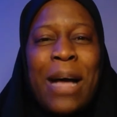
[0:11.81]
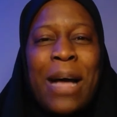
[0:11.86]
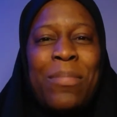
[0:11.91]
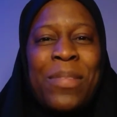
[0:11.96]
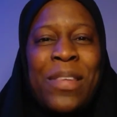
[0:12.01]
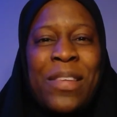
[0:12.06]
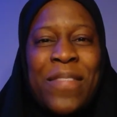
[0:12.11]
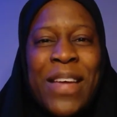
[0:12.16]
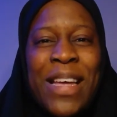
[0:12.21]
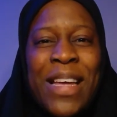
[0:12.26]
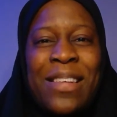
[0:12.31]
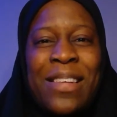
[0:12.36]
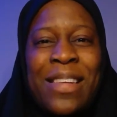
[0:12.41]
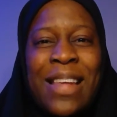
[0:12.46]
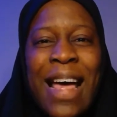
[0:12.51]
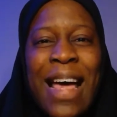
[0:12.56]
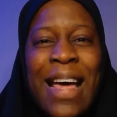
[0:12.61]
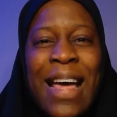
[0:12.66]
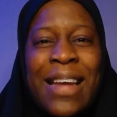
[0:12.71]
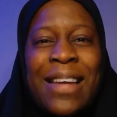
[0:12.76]
AppsEvents
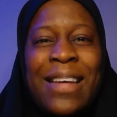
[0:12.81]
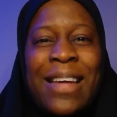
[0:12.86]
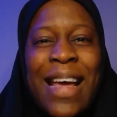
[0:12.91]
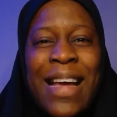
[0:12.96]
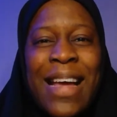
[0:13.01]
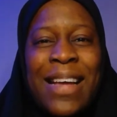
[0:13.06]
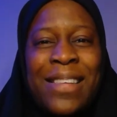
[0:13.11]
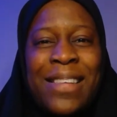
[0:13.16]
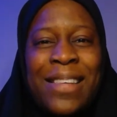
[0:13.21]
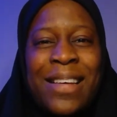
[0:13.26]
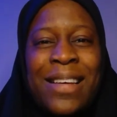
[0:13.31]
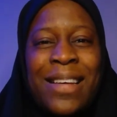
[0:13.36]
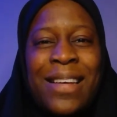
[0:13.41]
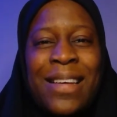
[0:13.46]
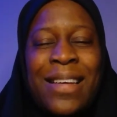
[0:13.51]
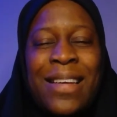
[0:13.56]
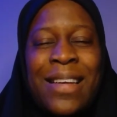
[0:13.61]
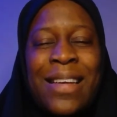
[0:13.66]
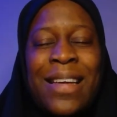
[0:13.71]
and Acer.